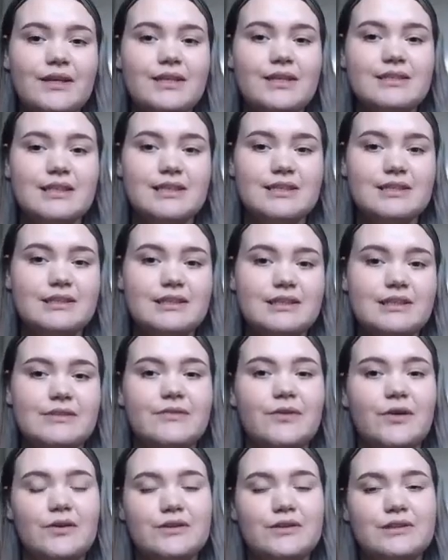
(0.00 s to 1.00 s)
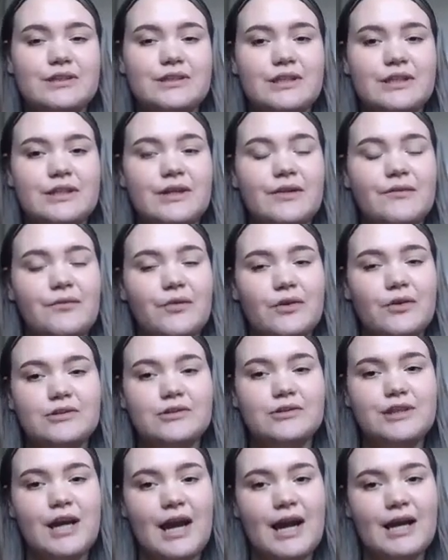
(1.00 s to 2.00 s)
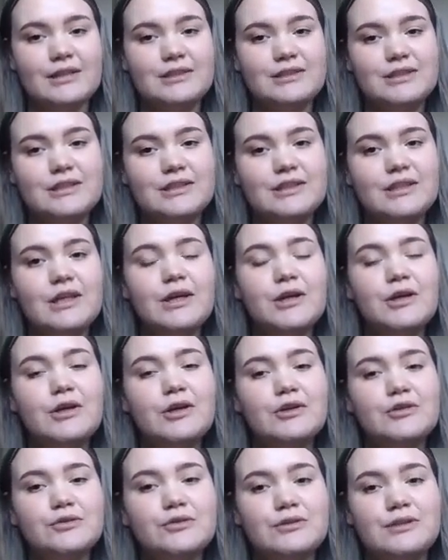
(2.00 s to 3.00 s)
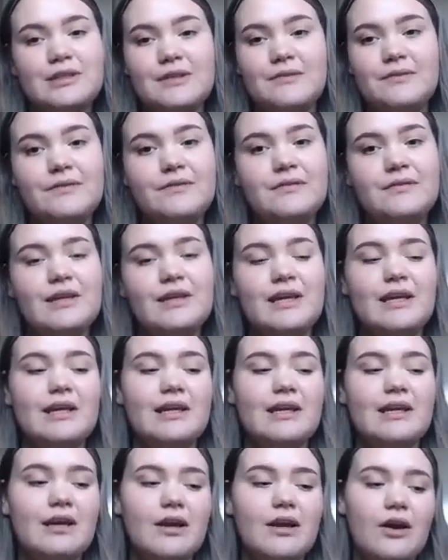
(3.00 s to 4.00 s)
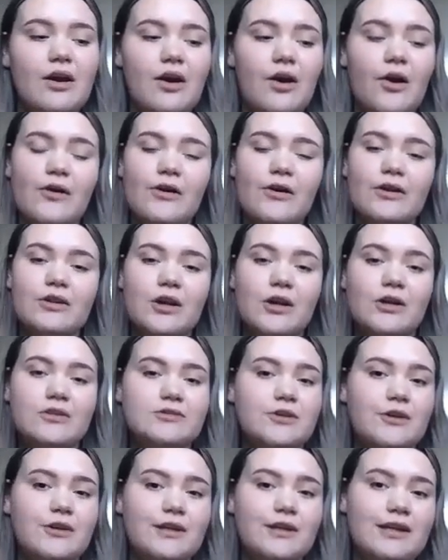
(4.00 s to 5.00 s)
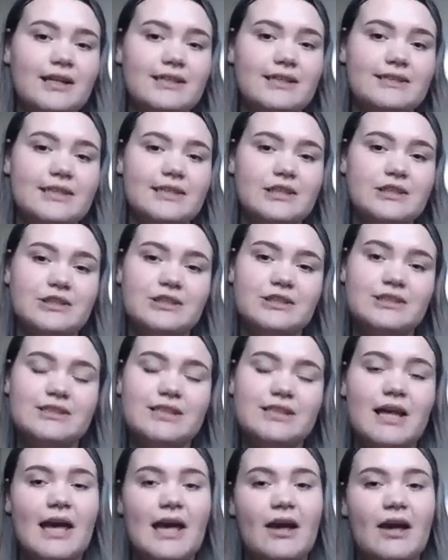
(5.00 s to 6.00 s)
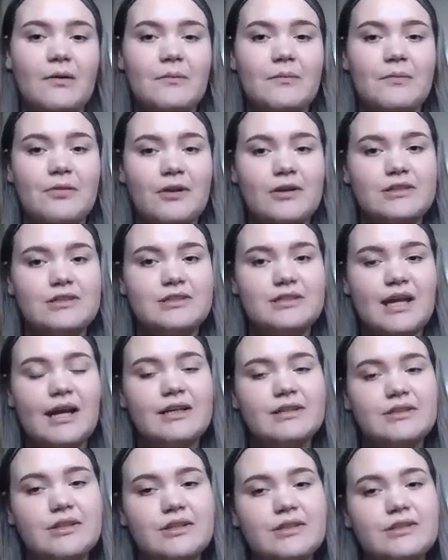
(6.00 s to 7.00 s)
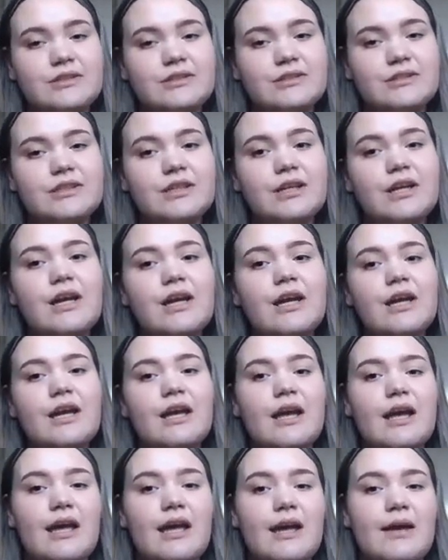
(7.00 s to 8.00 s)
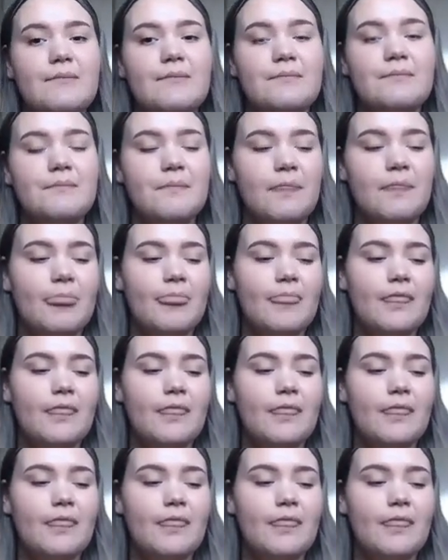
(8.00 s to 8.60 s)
Dundee Volunteer and Voluntary Action. So DVVA are large organisations that help third sectors um,